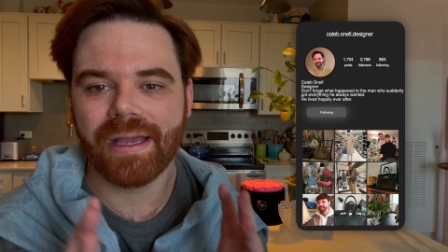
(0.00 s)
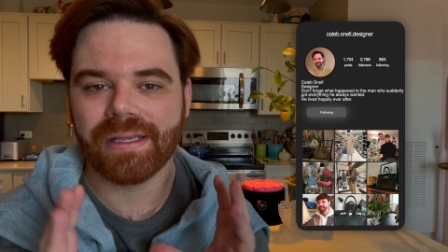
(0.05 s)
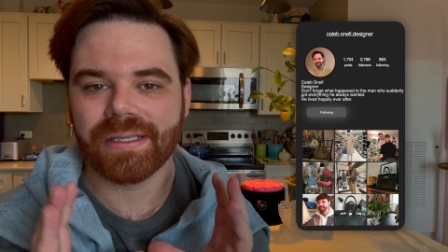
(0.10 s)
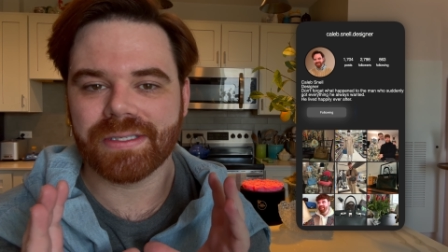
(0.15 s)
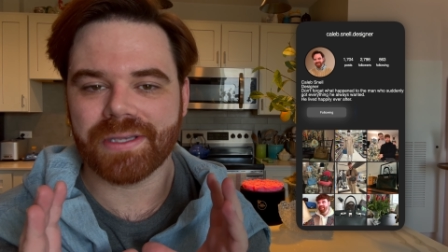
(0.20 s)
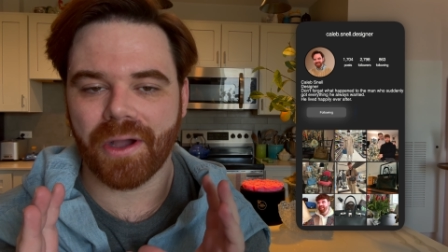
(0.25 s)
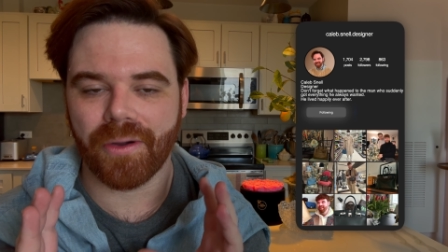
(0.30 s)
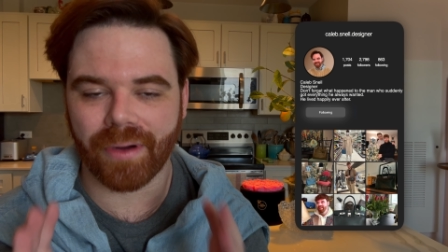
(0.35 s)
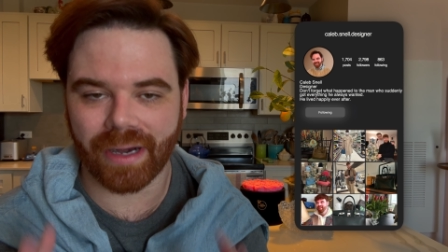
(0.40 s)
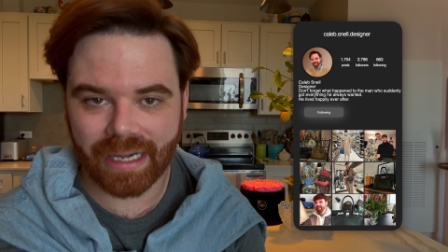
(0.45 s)

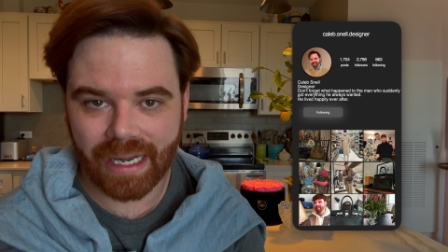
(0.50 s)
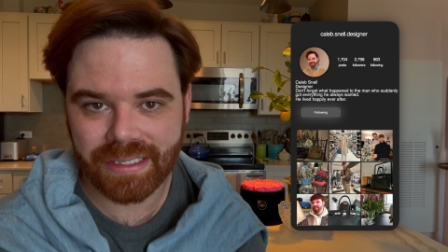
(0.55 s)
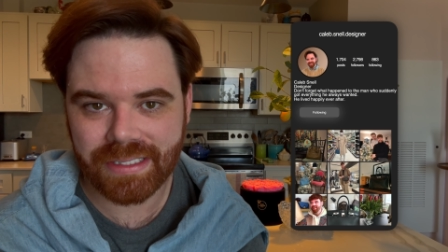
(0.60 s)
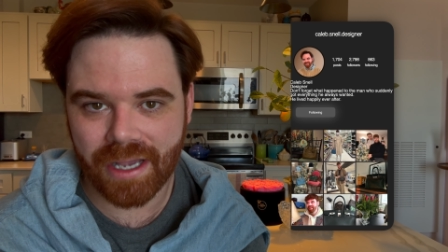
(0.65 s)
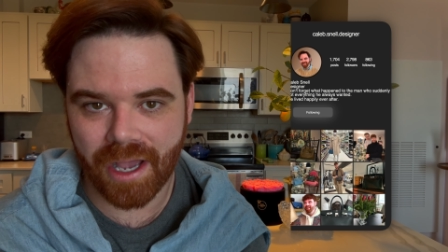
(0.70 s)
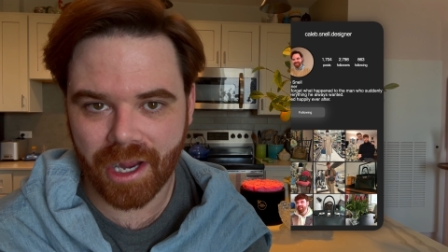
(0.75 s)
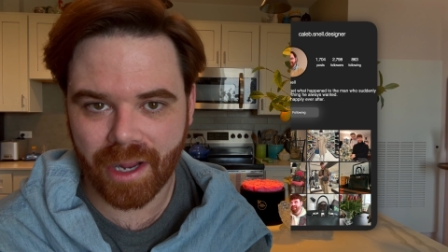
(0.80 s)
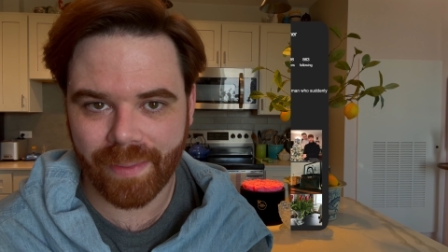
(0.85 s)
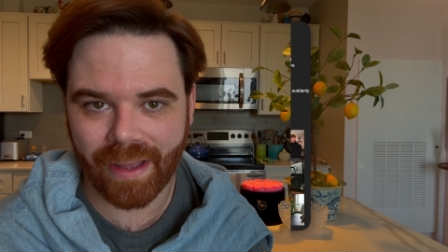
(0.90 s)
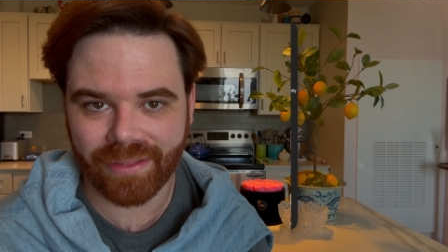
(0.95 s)
So we're gonna
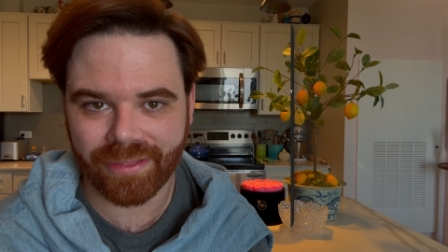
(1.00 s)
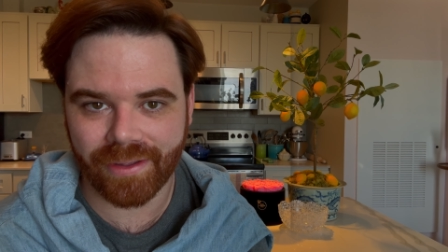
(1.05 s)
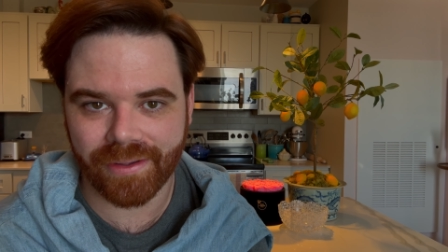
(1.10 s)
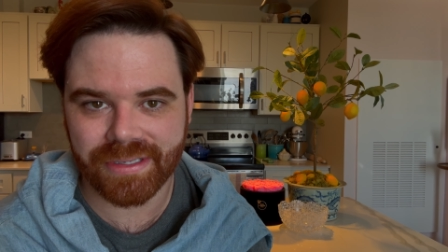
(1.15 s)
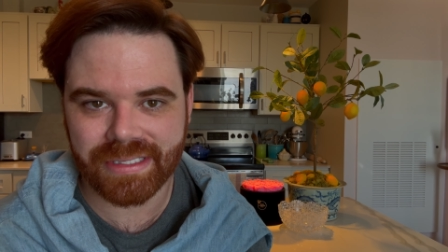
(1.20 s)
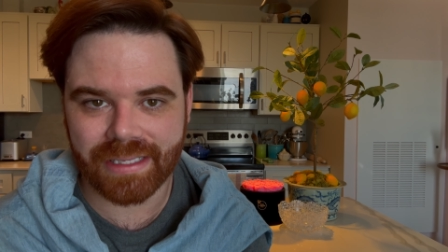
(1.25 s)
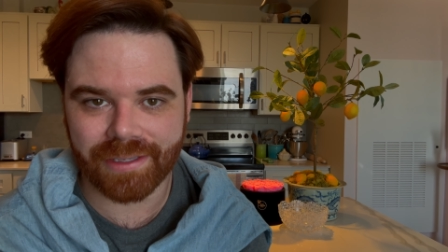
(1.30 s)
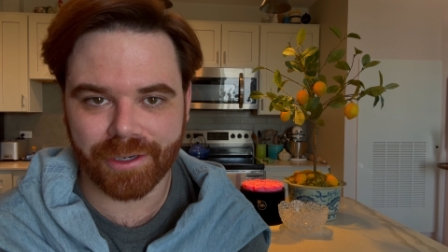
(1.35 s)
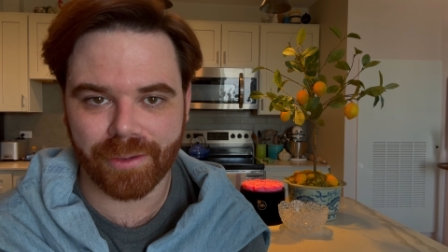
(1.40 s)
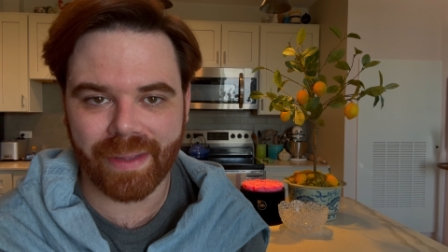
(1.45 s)
talk about those
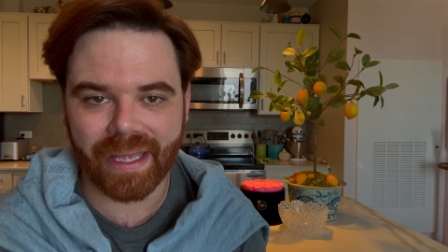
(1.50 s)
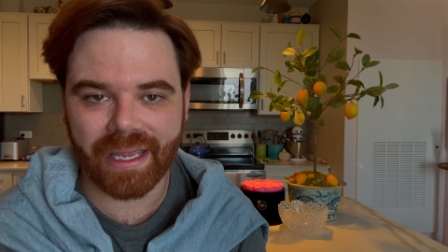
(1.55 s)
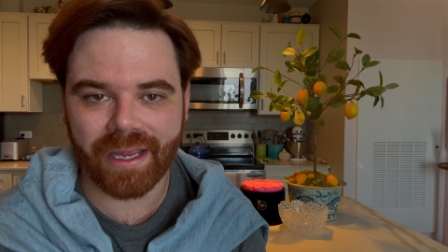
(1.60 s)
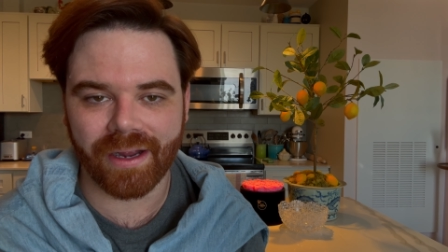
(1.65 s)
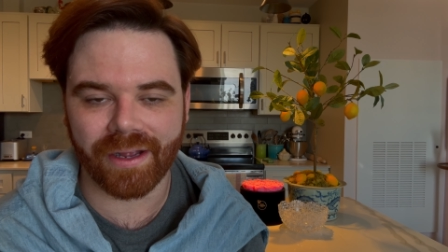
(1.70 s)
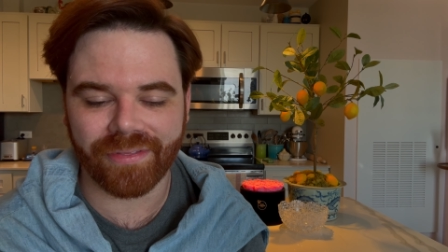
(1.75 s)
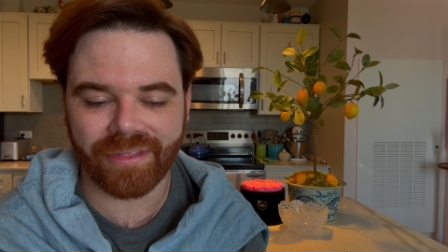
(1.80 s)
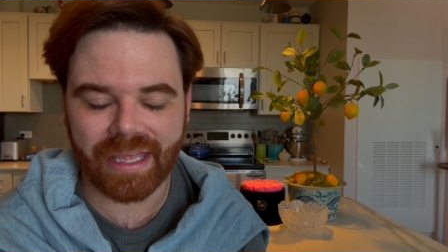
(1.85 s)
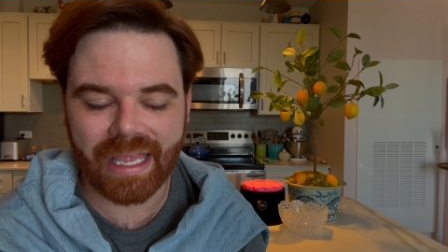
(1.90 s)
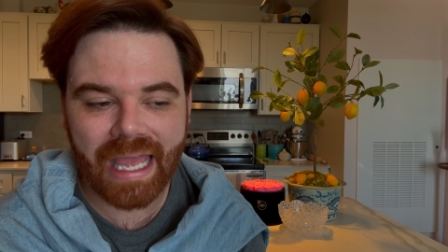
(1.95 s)
a little bit here
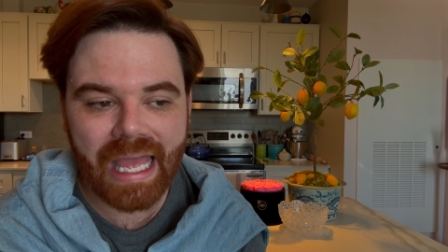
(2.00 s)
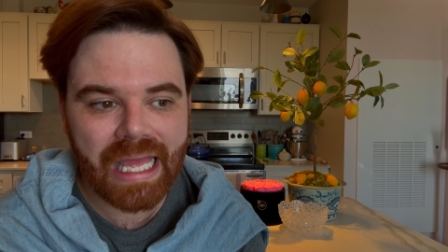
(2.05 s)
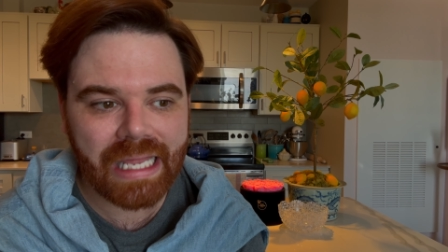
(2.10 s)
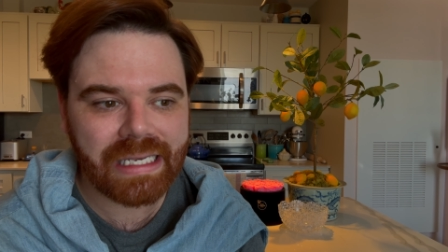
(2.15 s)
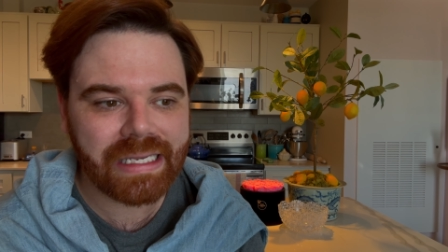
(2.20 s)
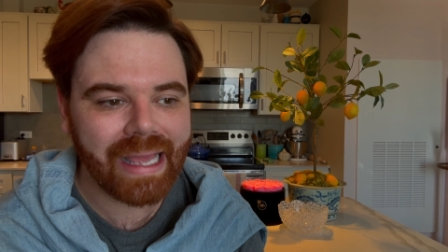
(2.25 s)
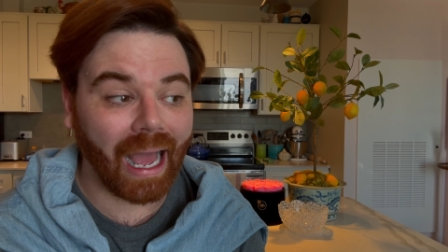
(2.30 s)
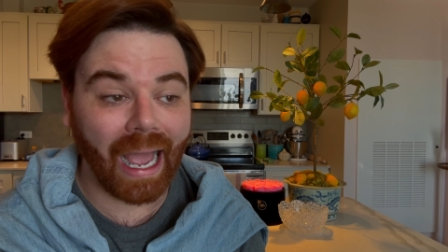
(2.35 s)
at the end.